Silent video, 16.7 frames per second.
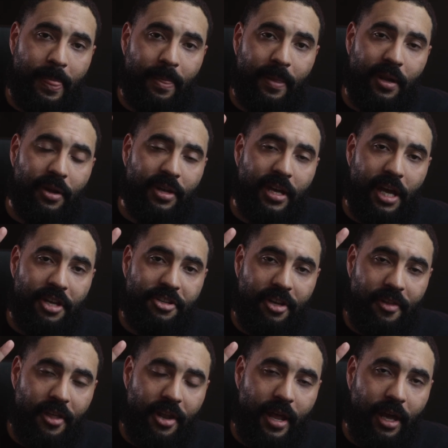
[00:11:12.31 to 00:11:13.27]
I'll catch you
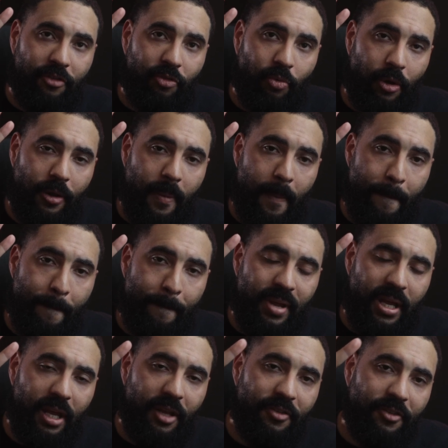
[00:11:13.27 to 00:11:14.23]
in the next one.
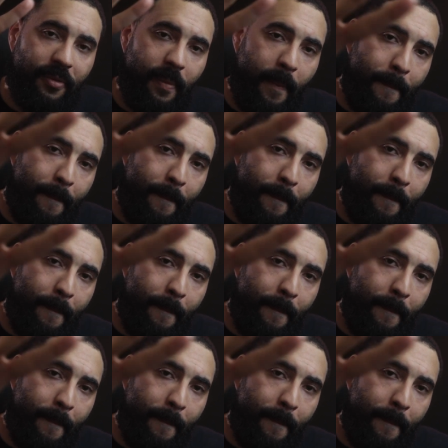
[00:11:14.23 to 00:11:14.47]
Peace.